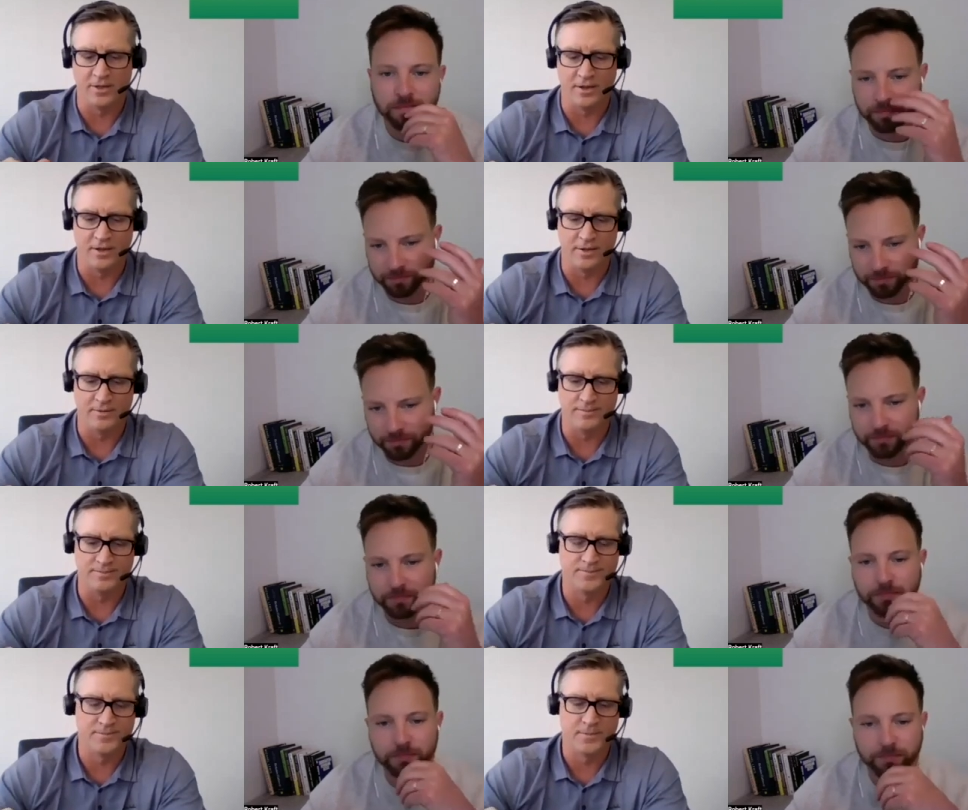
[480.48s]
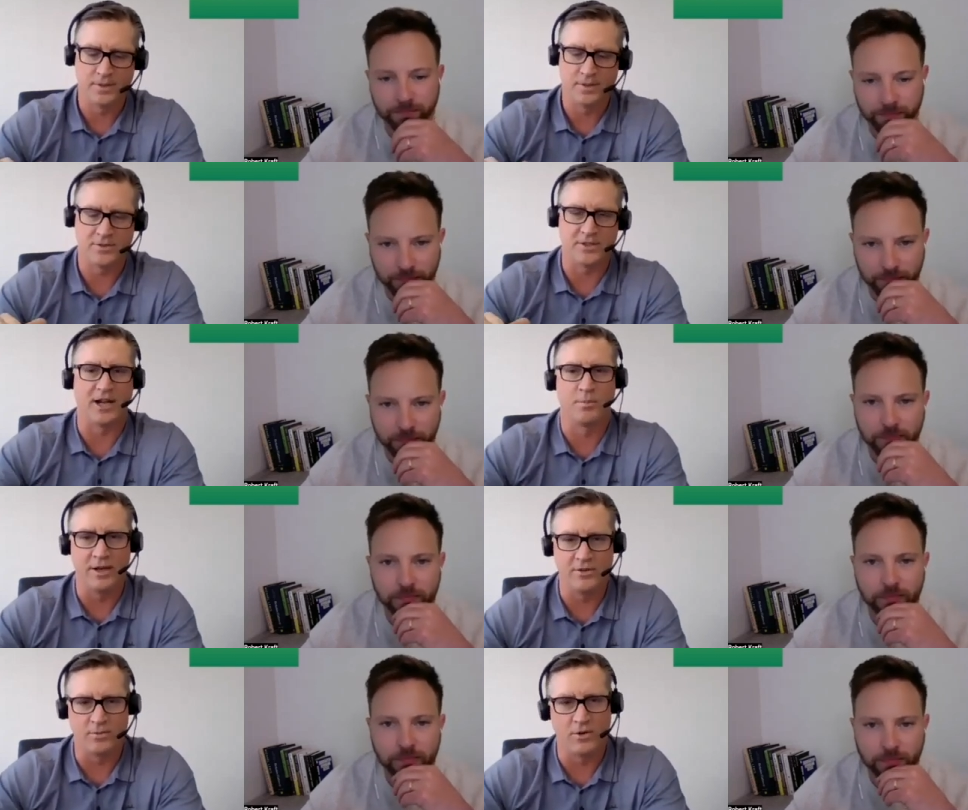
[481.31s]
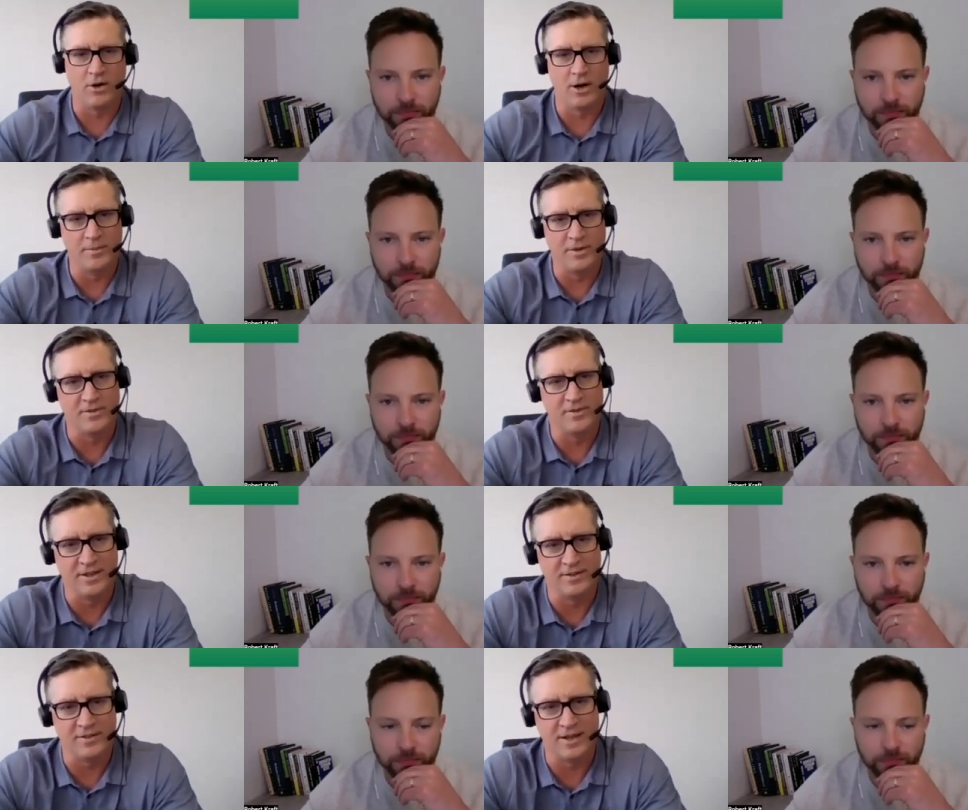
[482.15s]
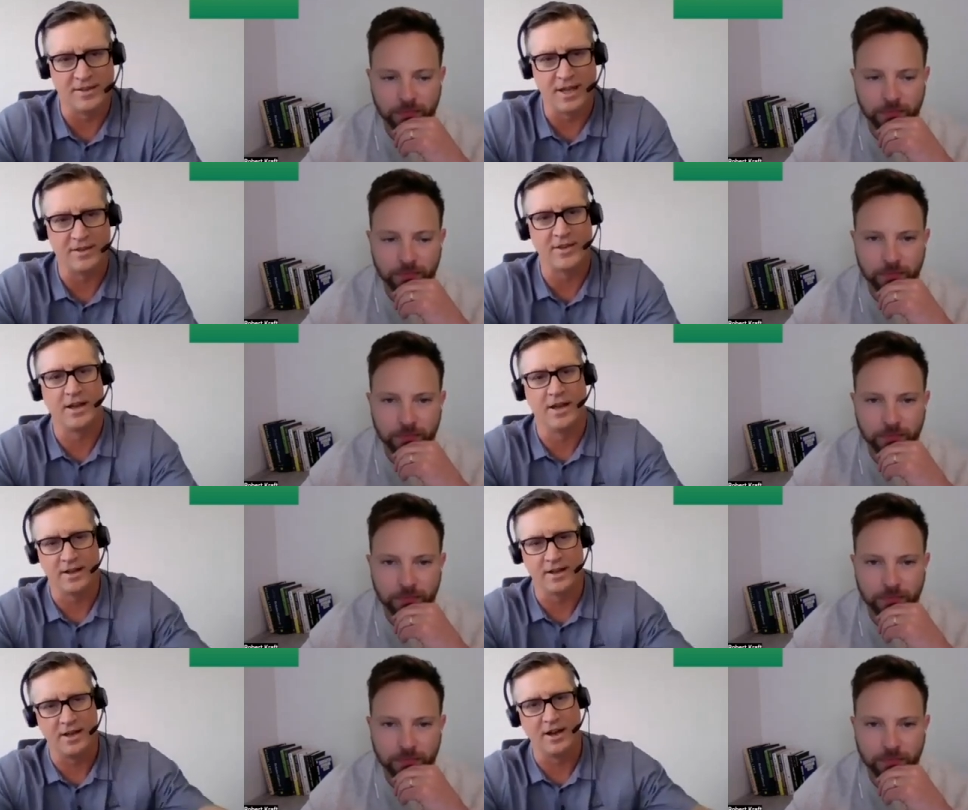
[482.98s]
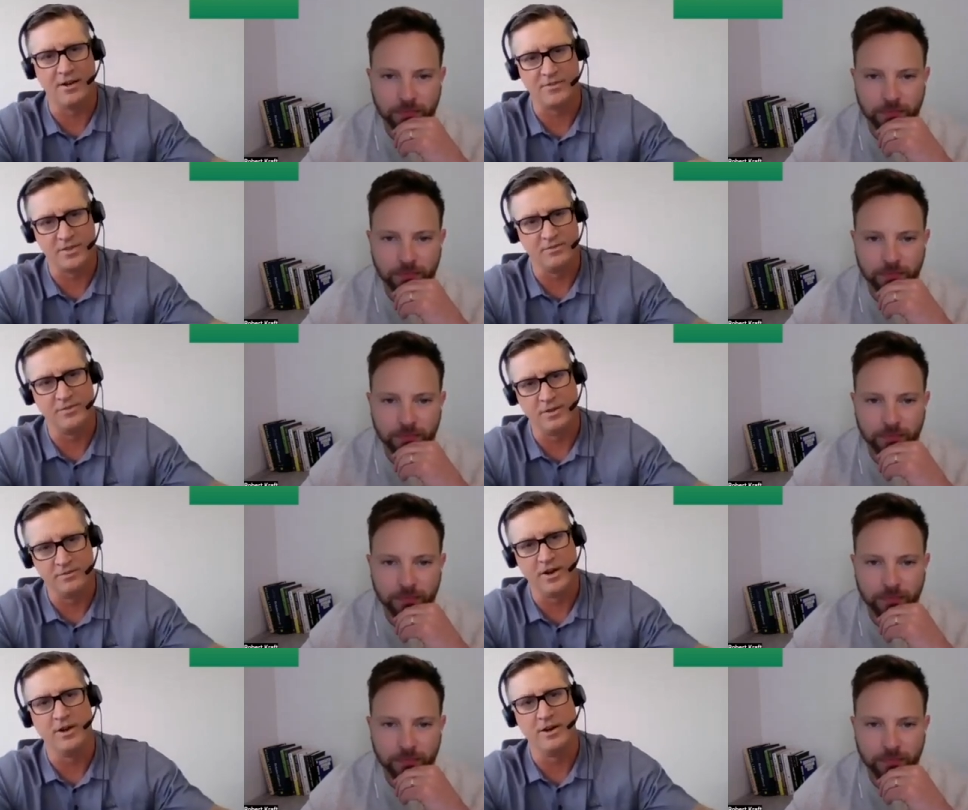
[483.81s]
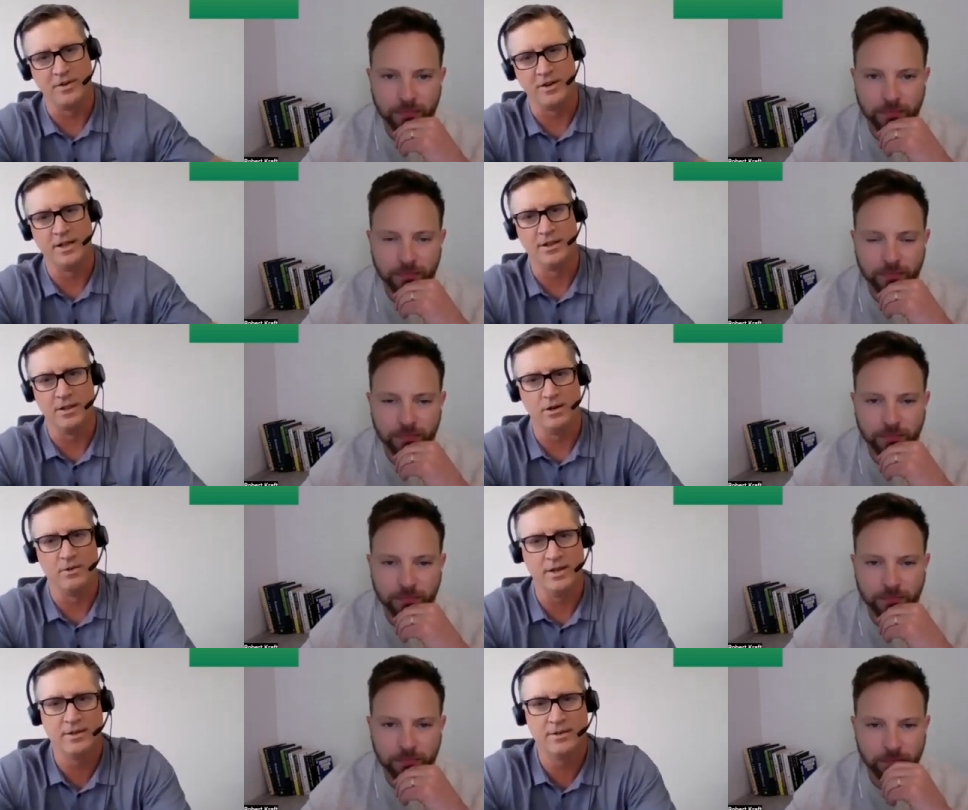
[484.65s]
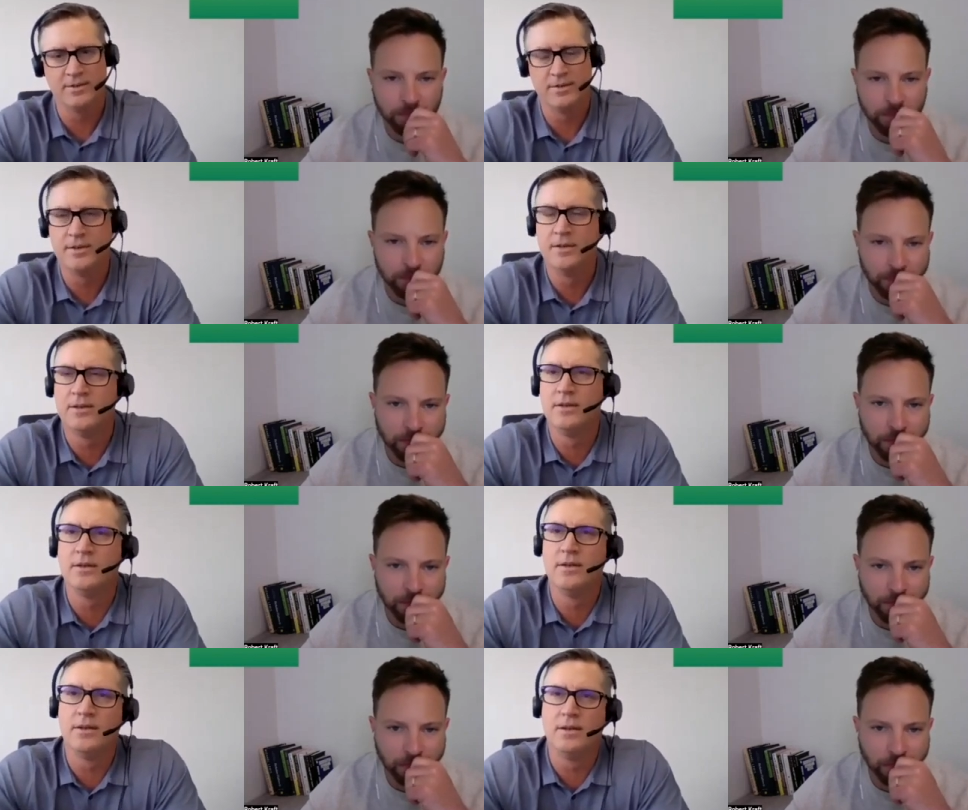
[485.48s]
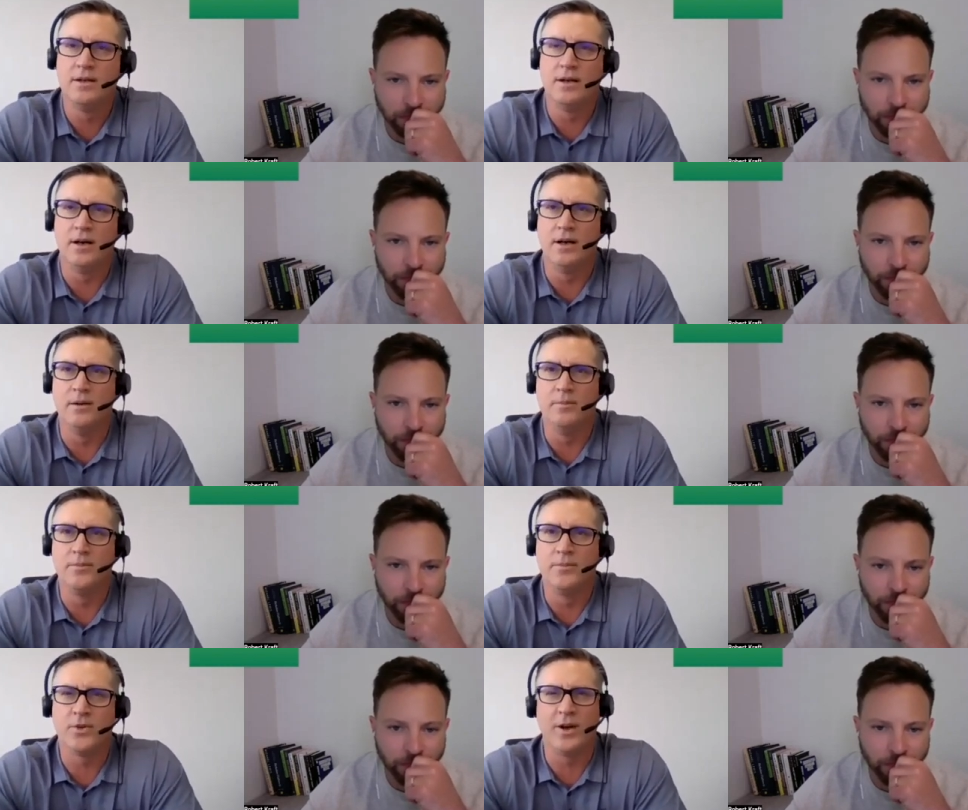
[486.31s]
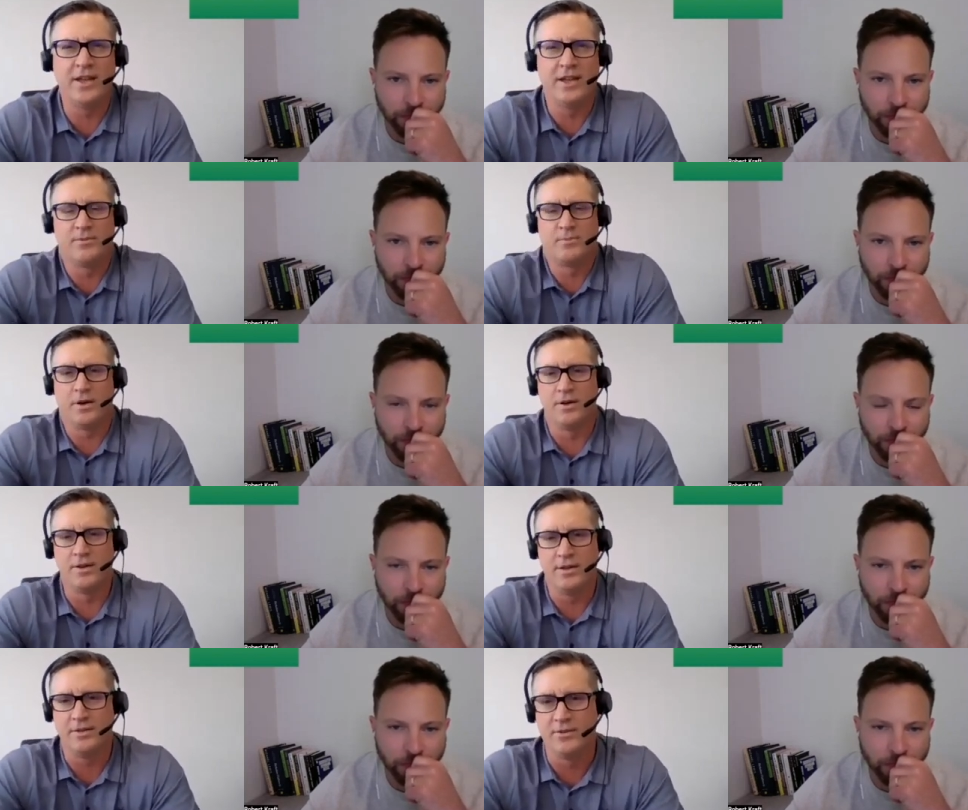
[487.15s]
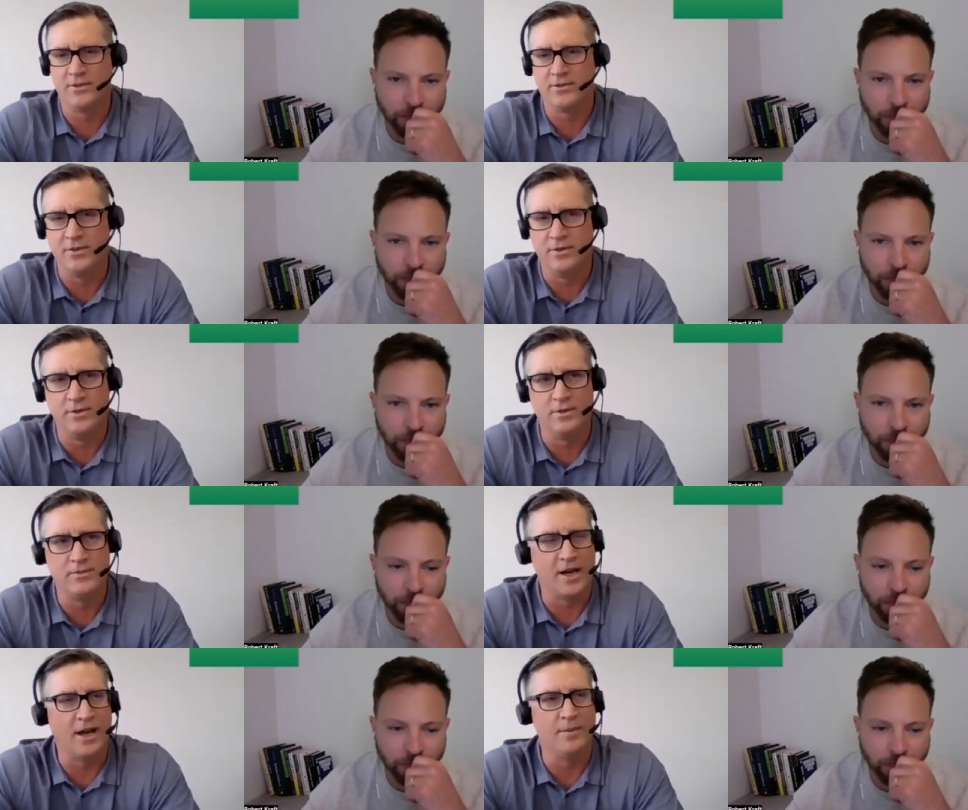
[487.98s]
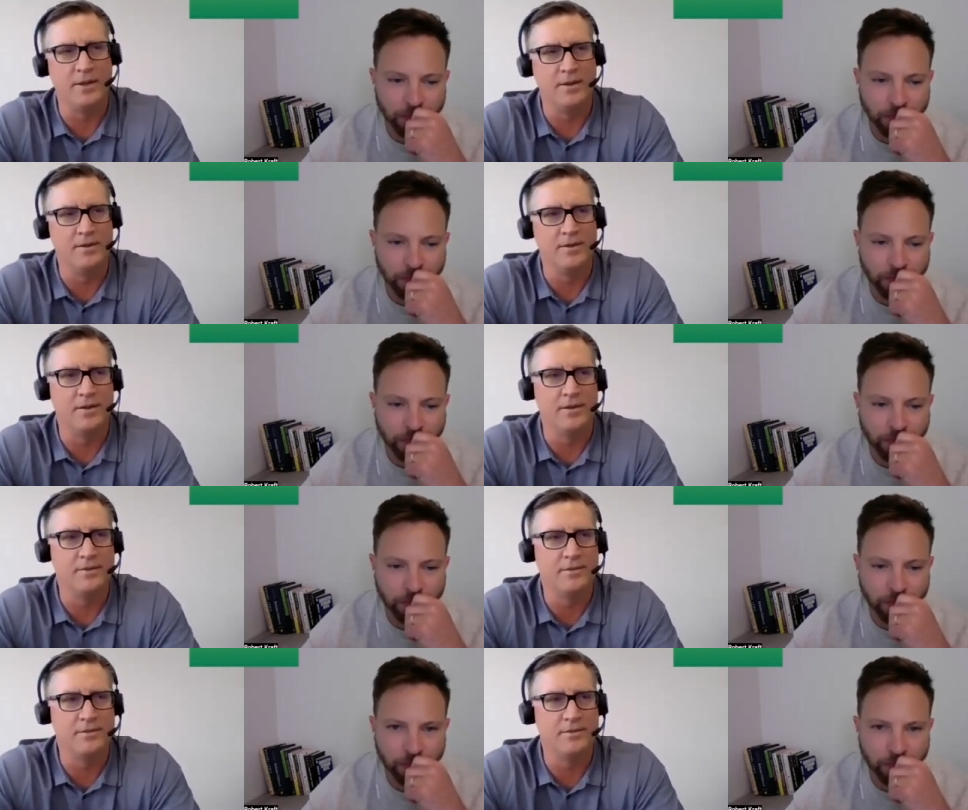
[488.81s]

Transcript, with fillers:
Speaker 1: um, stock price requirements and things like that that kind of cut off the, the very, very low end. Um, so I think it's partly just due to timing and